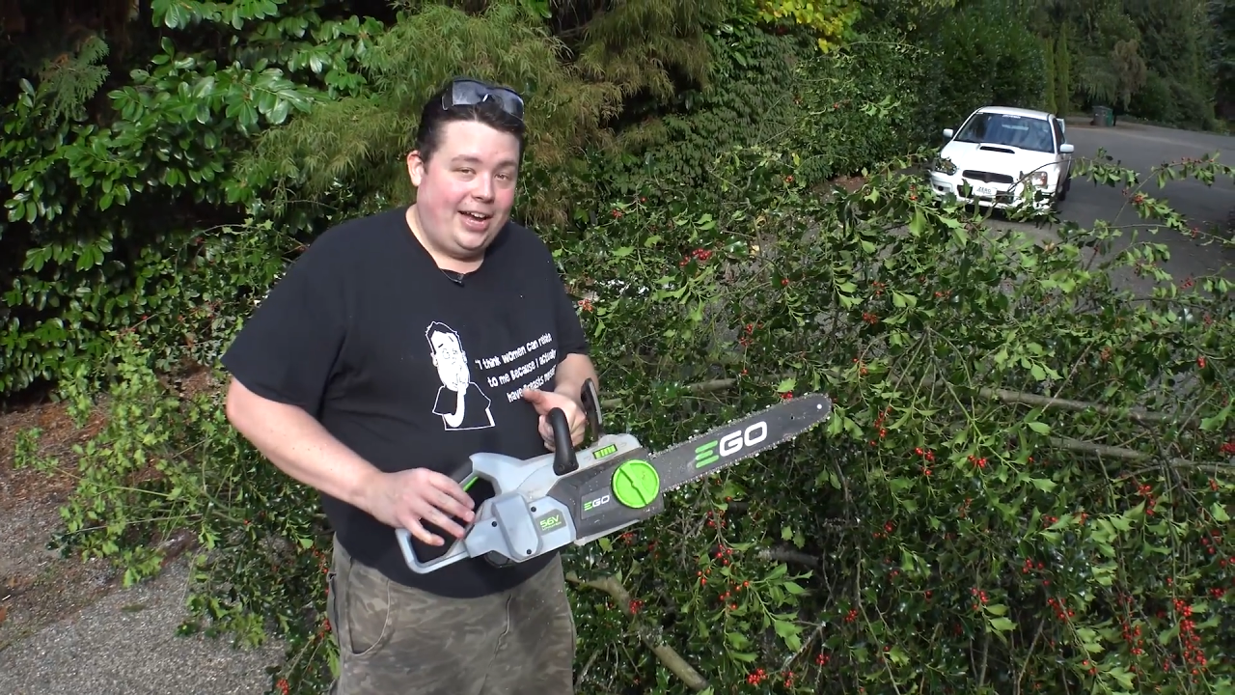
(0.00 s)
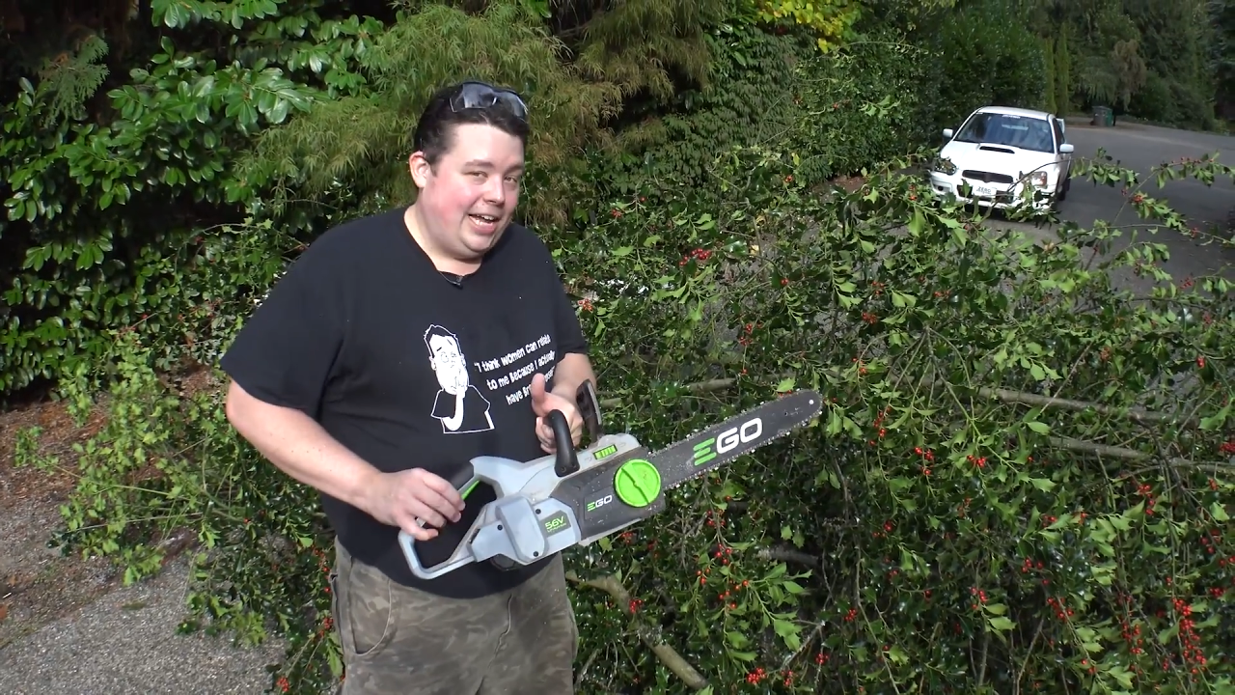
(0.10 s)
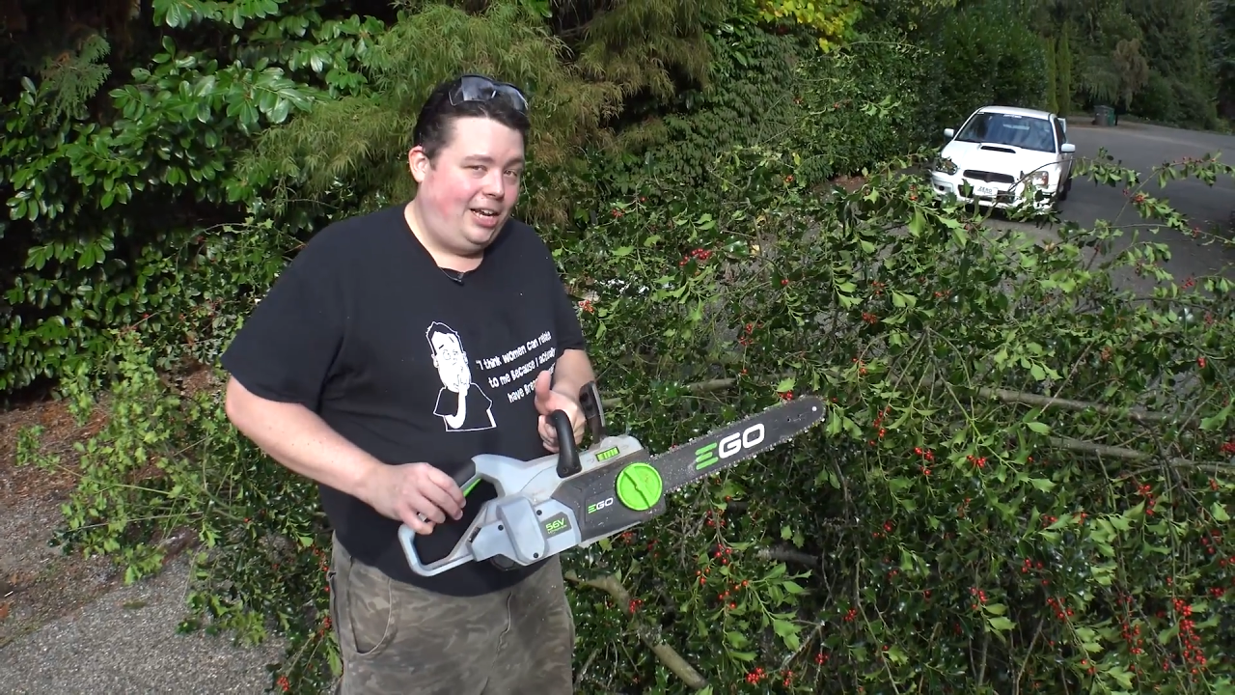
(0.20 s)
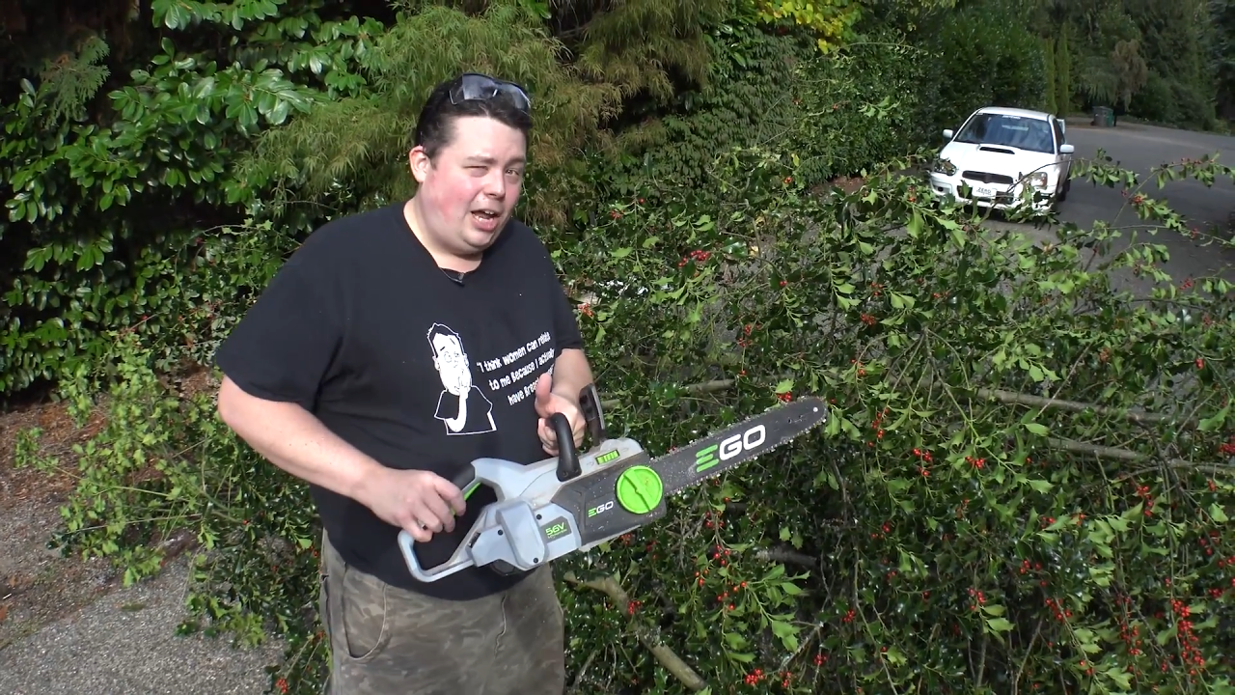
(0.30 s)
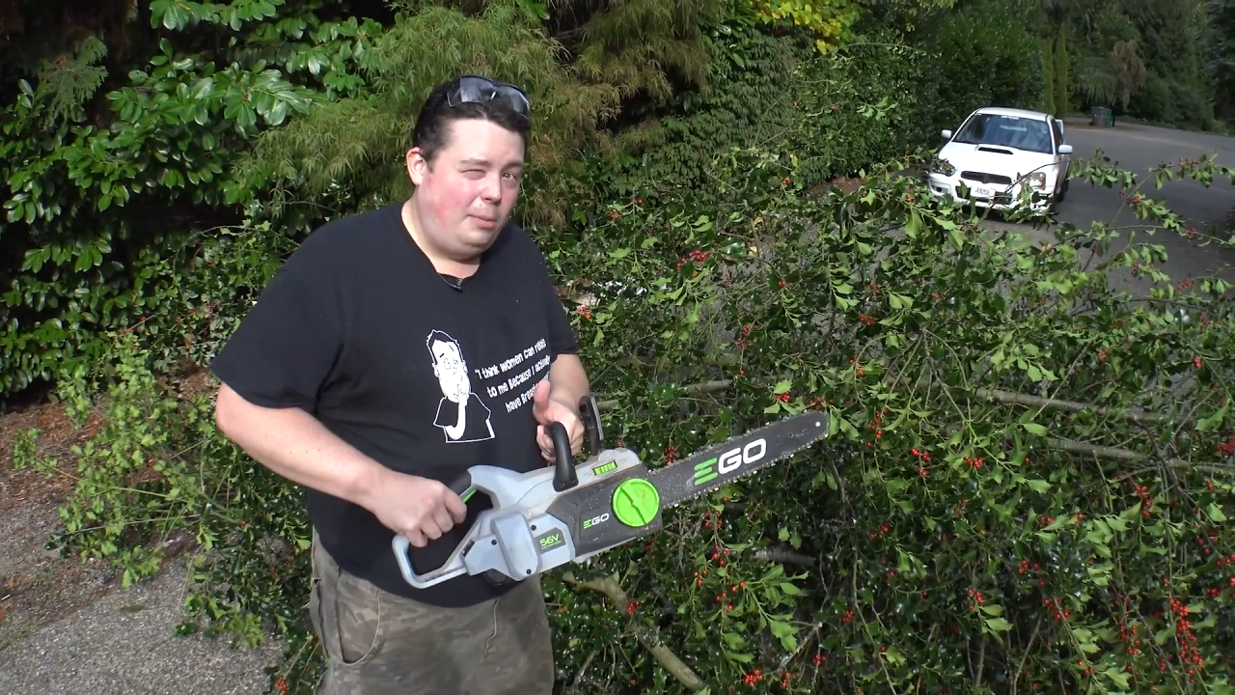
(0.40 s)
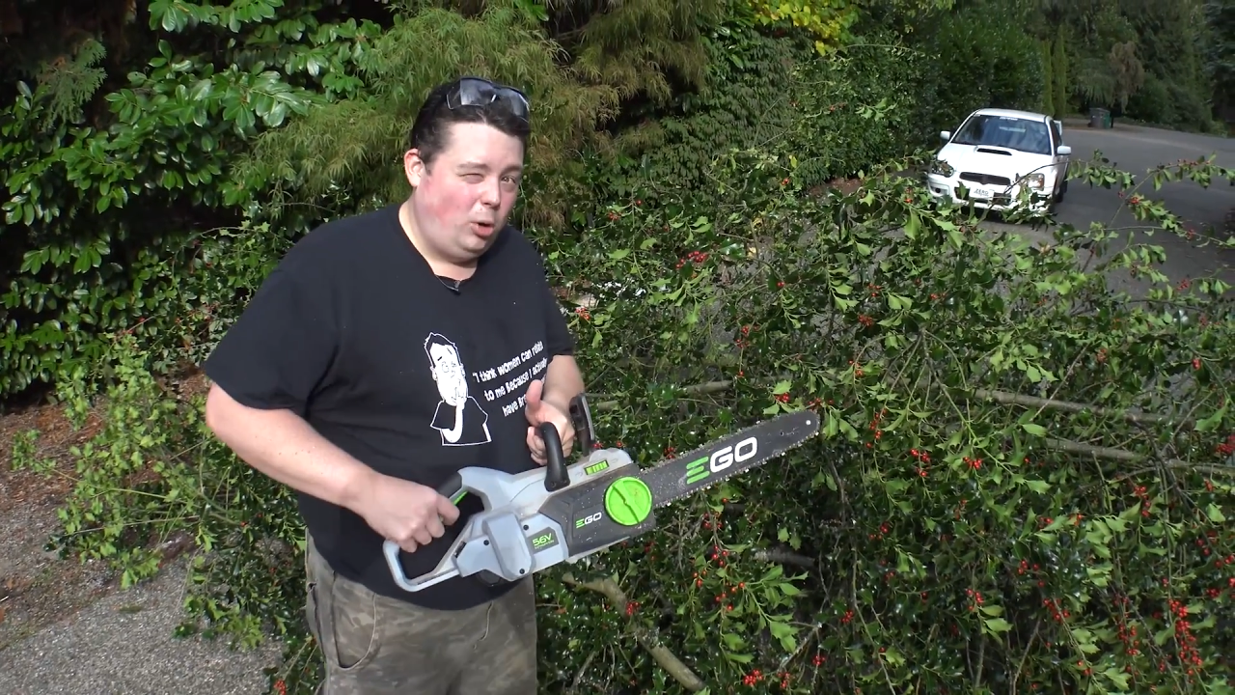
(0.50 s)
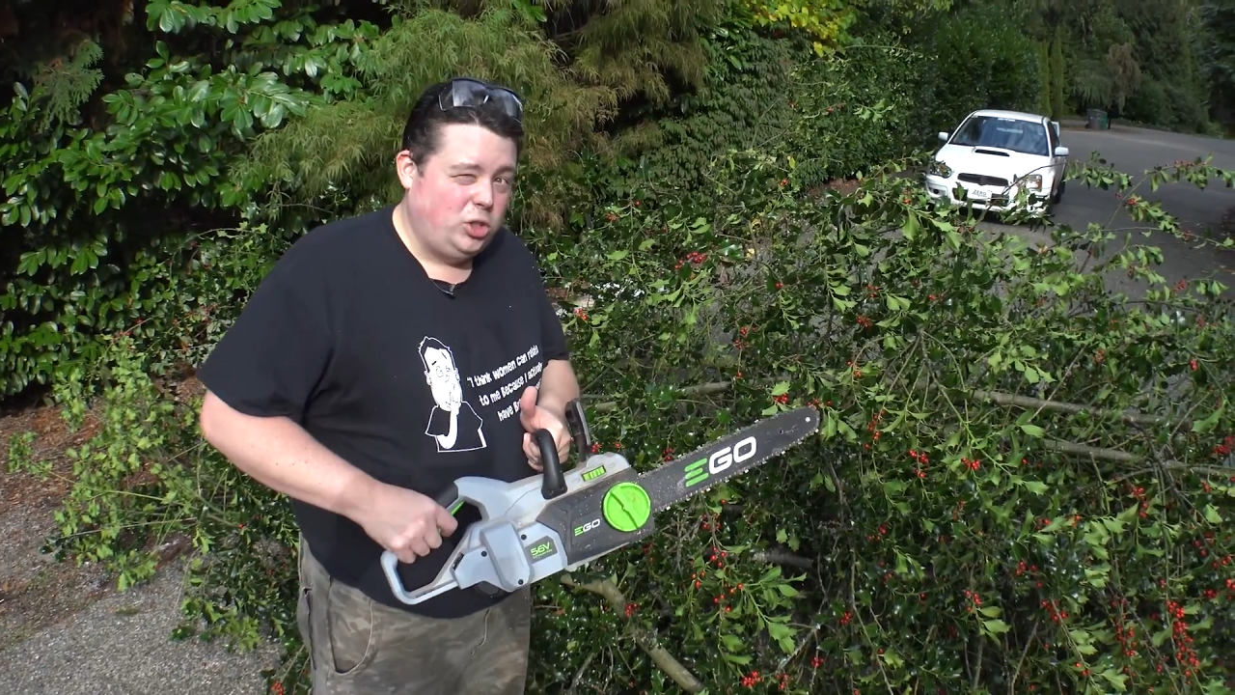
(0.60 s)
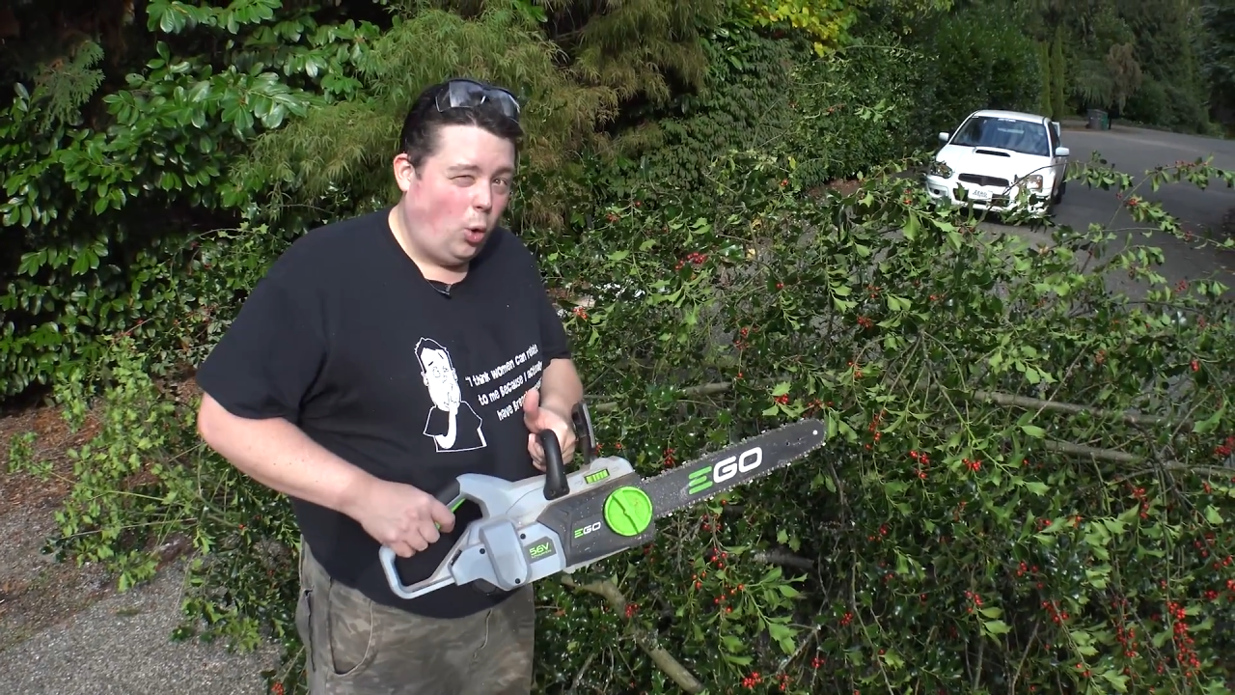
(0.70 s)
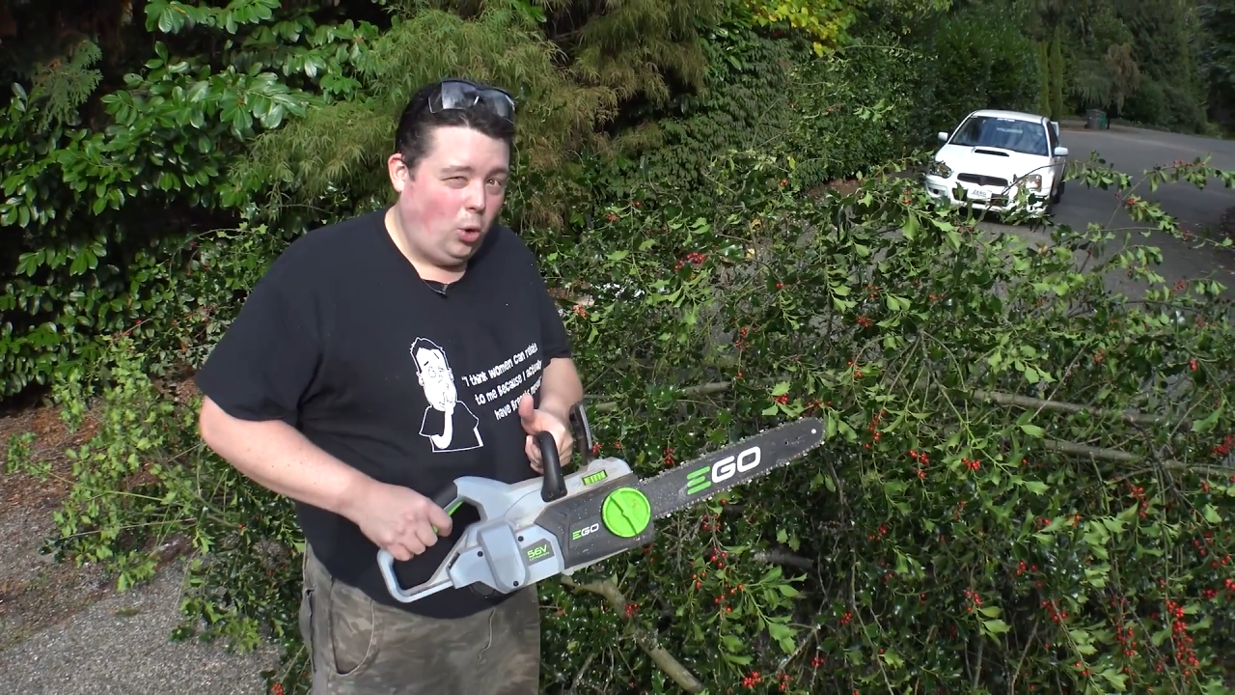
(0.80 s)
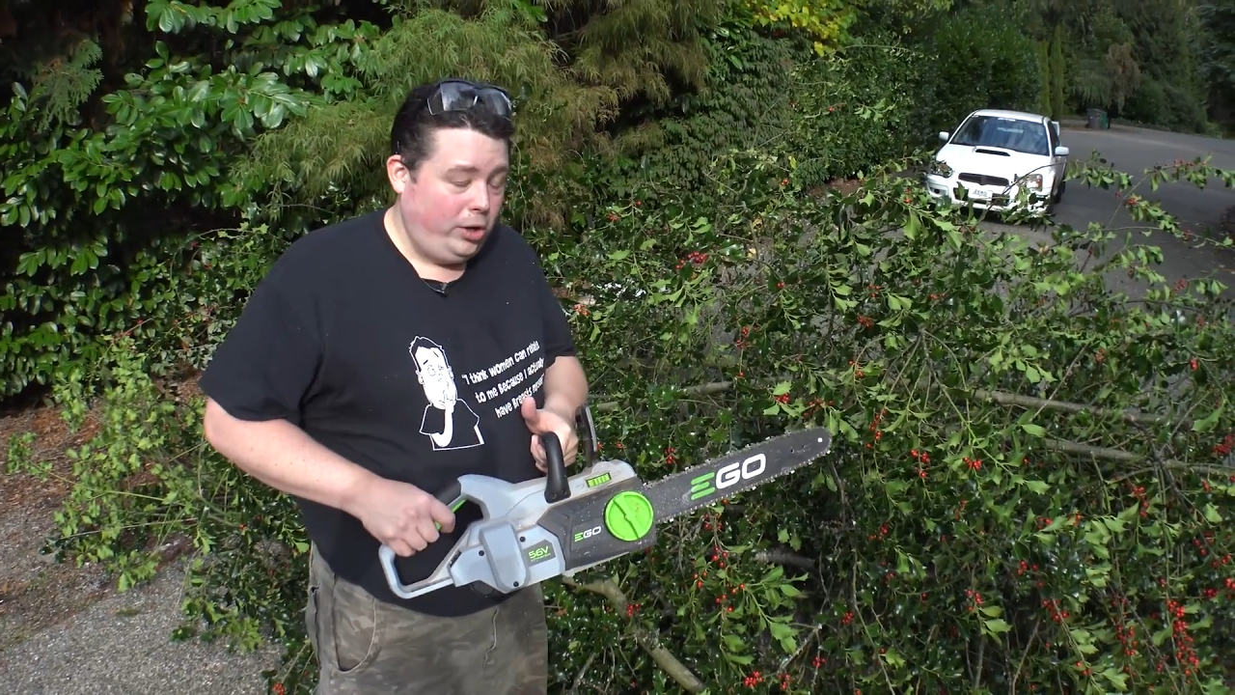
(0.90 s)
I had a lot more
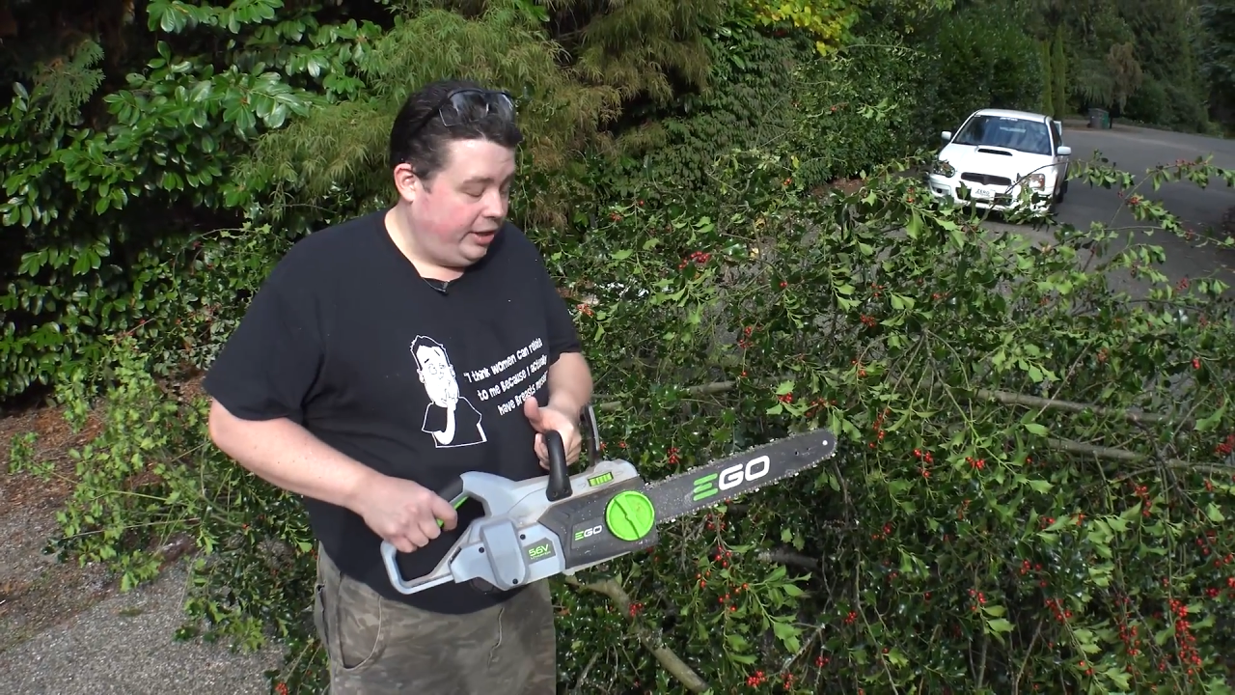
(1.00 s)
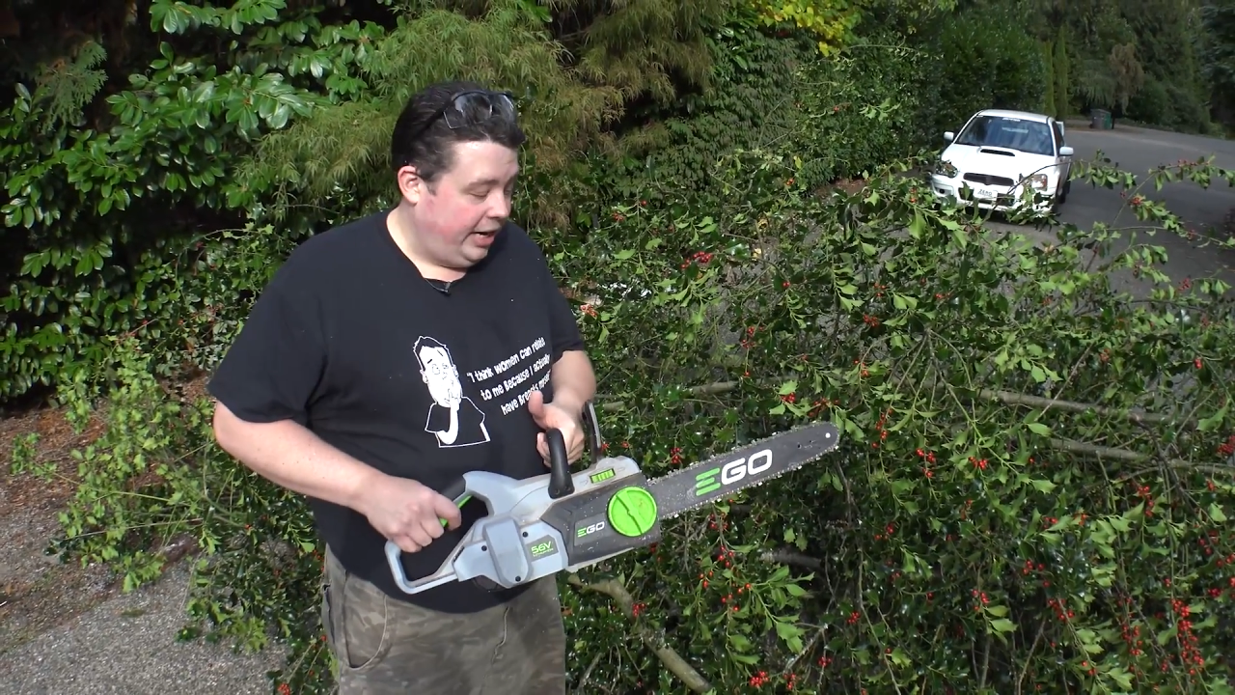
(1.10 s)
torque